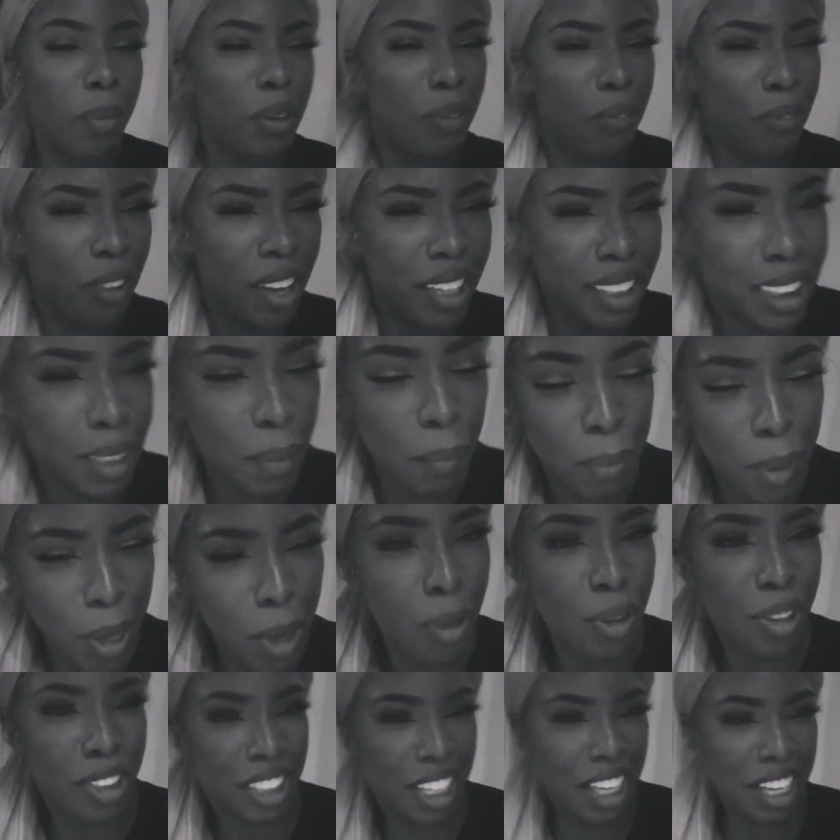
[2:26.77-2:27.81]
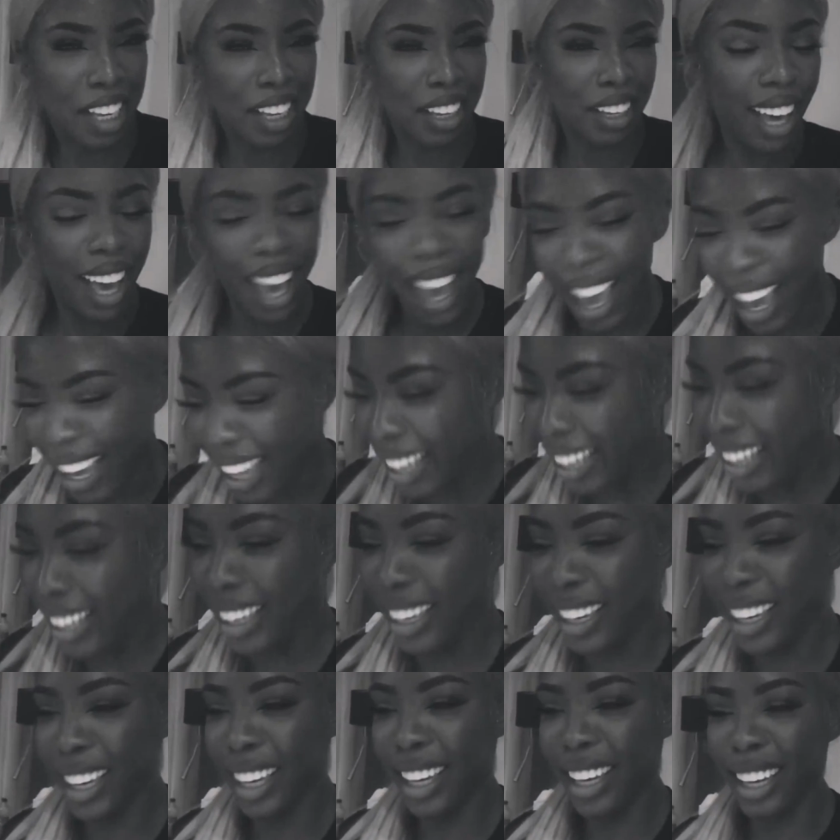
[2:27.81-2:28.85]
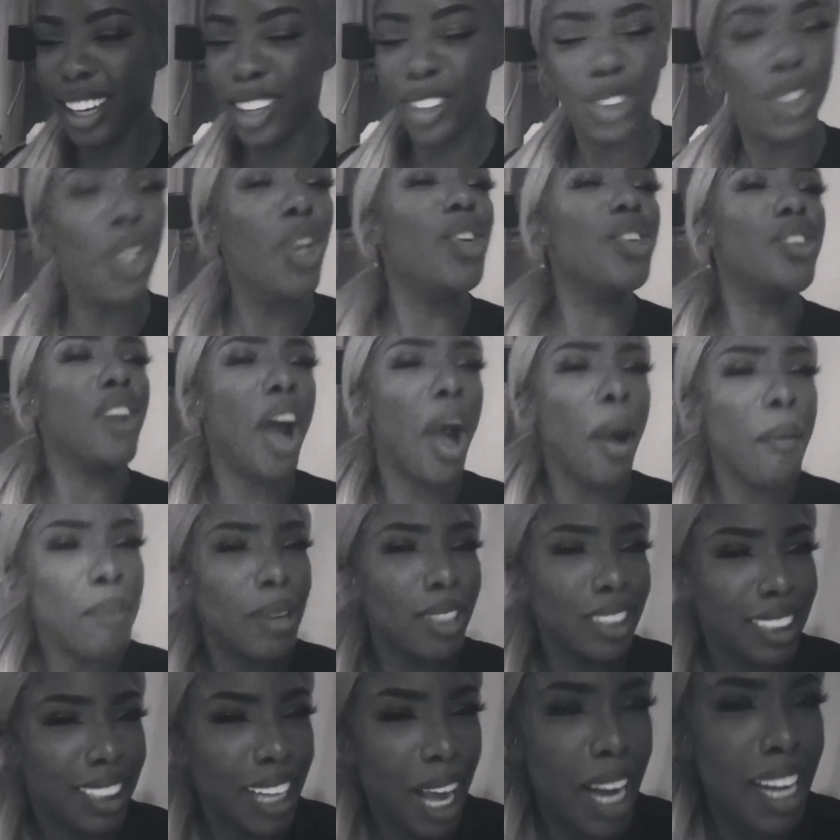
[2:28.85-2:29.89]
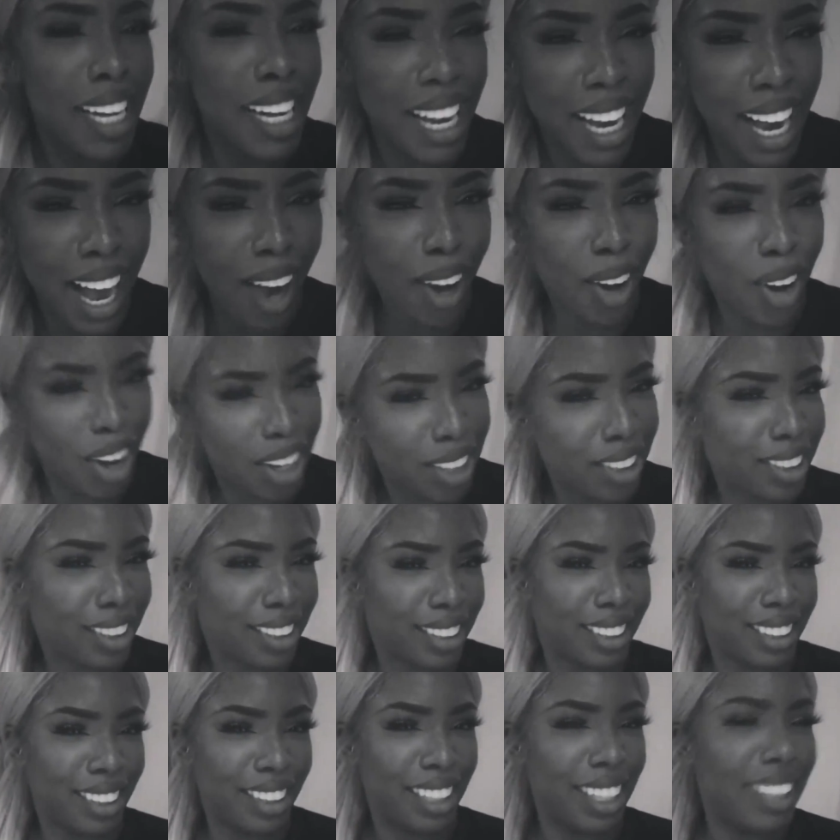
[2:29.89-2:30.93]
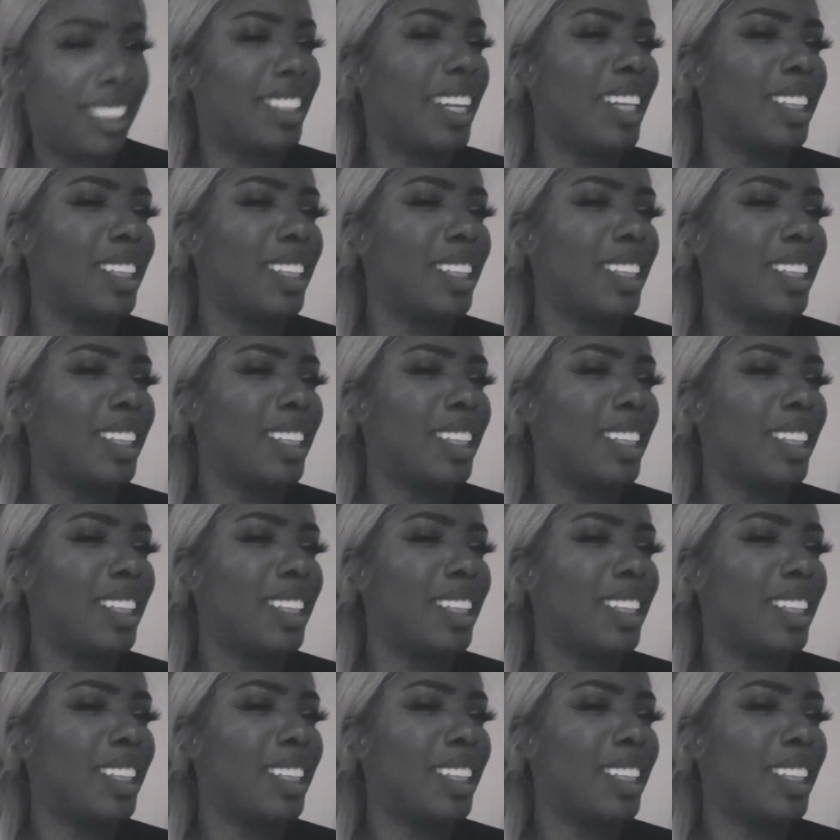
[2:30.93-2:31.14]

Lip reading: the Fenty Beauty. Hey, do you know how much that nigga costs? It's